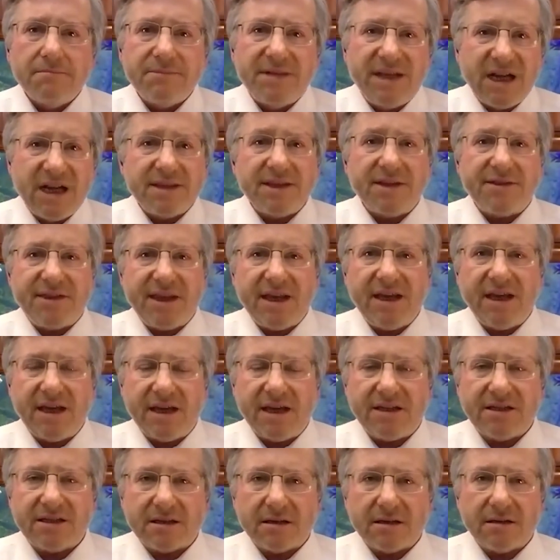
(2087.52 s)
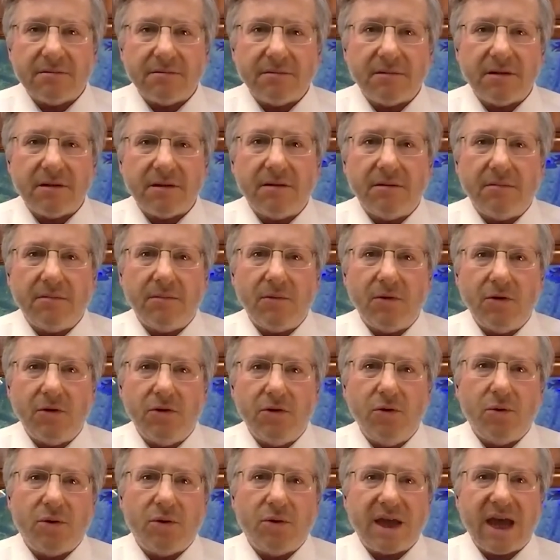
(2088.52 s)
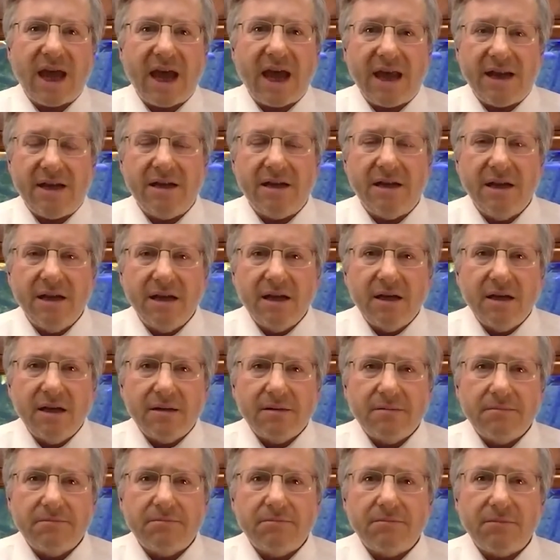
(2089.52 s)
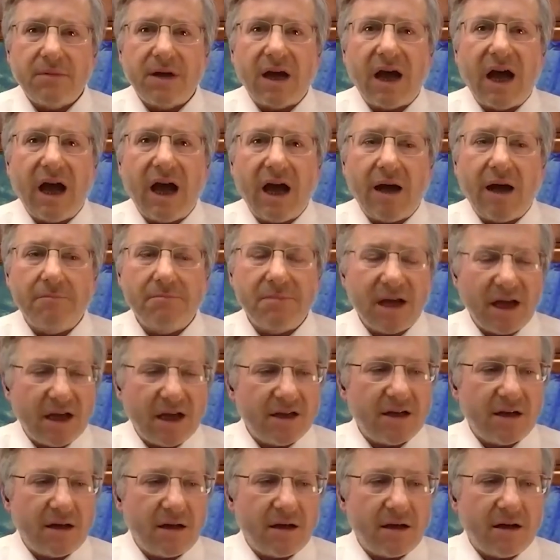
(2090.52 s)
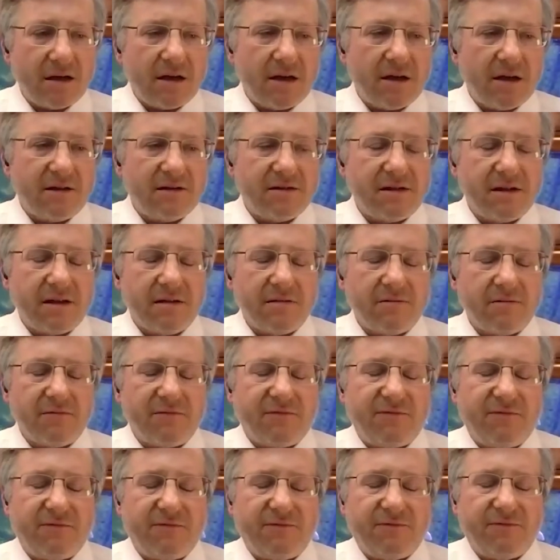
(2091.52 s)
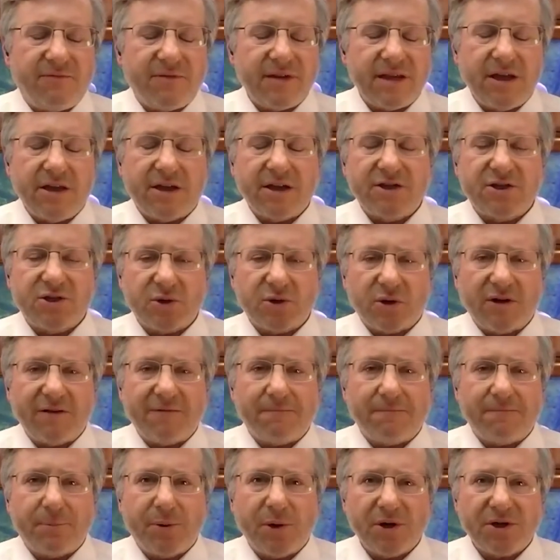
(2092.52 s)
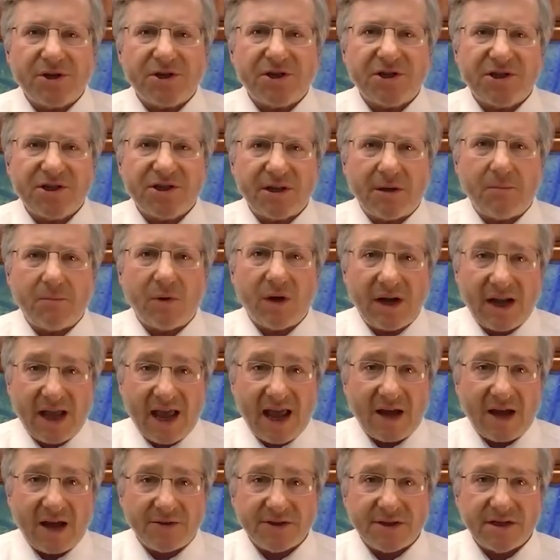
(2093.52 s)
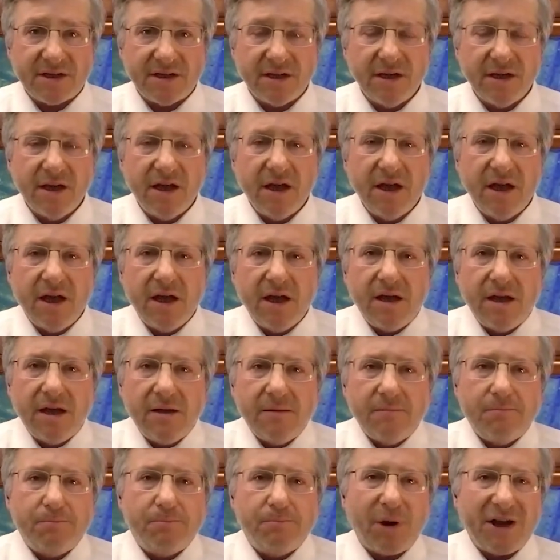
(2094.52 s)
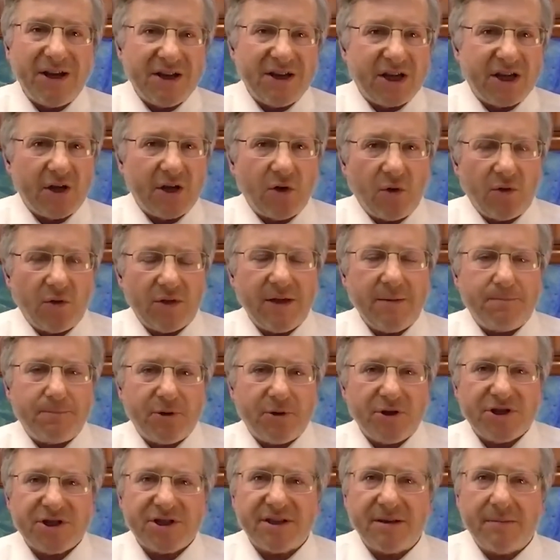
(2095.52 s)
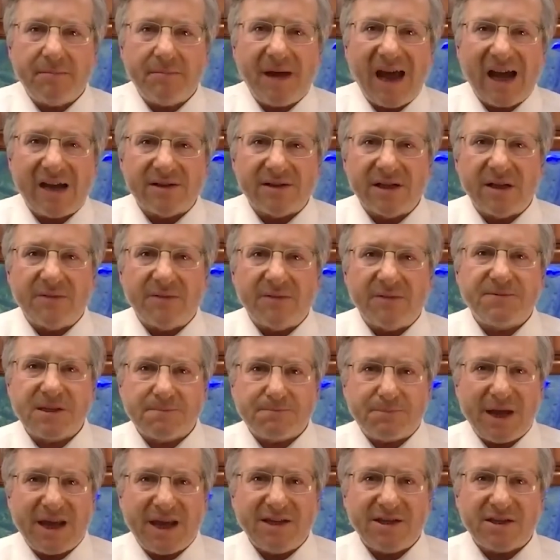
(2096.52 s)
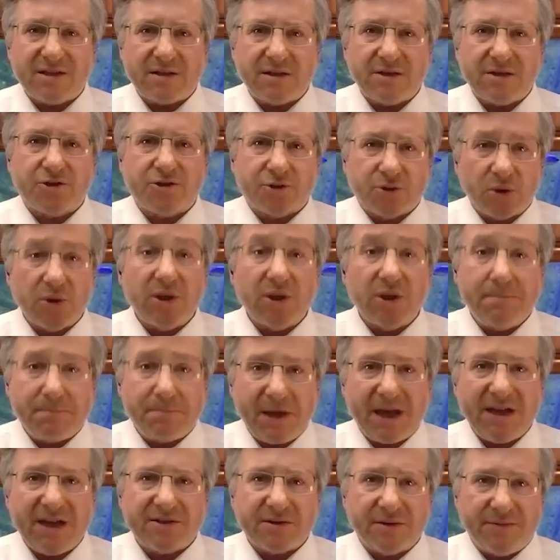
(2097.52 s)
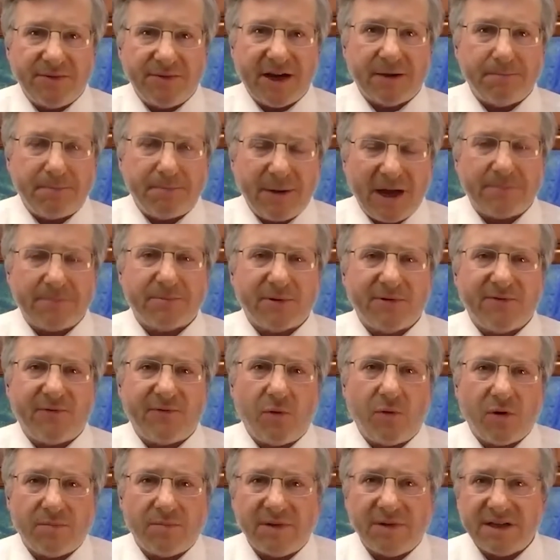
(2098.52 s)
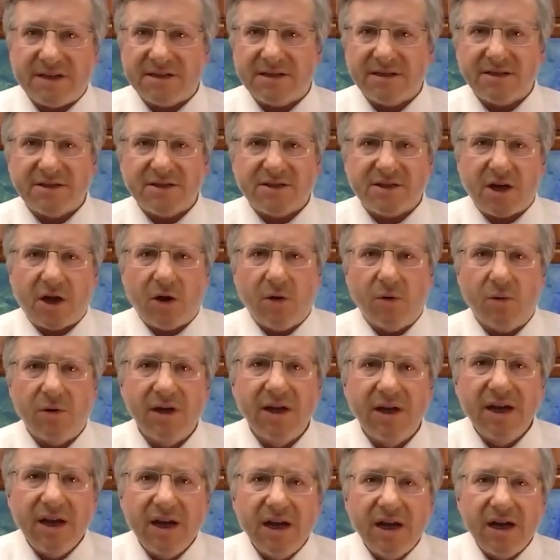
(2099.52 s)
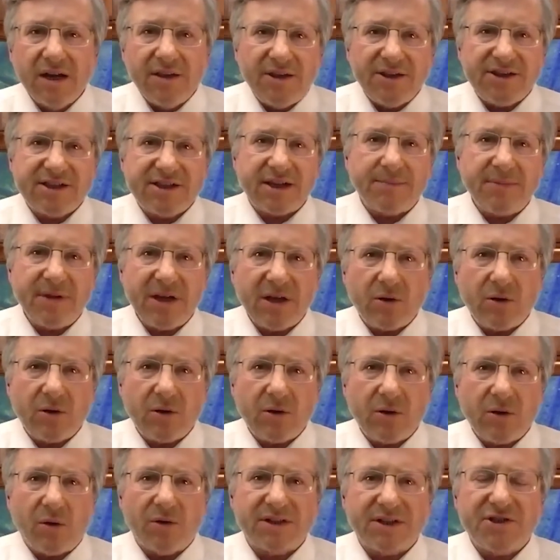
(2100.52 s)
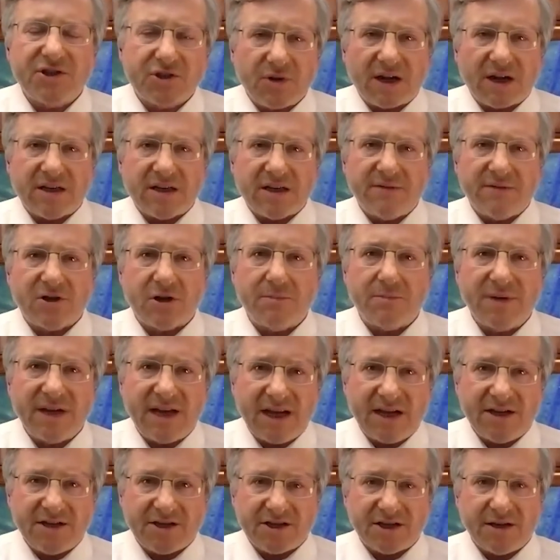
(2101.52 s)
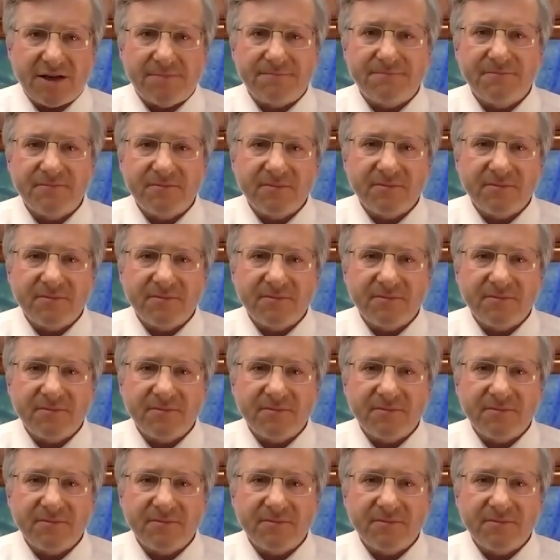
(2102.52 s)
The other thing is you can um, you can sort of push someone out, but you can only push them out if it's based truly based on their bad performance. So there's something called constructive termination.